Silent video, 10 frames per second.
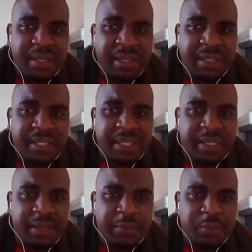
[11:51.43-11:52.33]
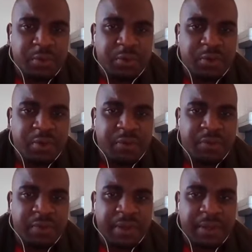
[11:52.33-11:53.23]
uh, the hegemony of
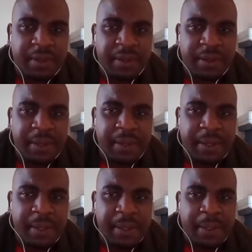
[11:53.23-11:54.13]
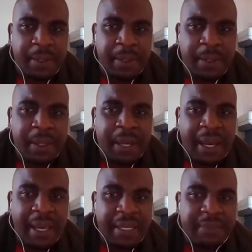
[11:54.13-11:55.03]
uh,
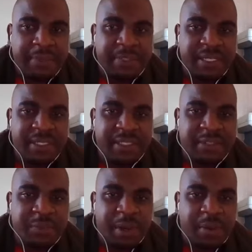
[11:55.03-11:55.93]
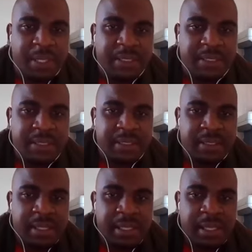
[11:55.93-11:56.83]
high capitalist powers.
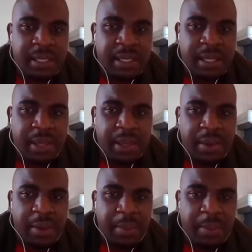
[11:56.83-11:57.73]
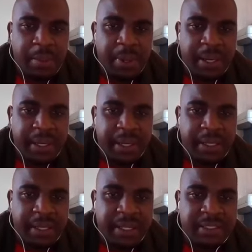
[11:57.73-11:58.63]
Uh, I,
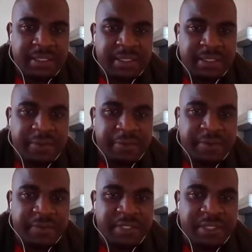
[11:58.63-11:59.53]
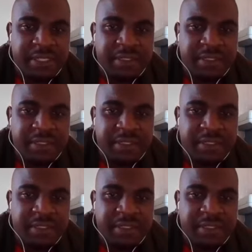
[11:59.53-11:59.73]
I, as we have seen the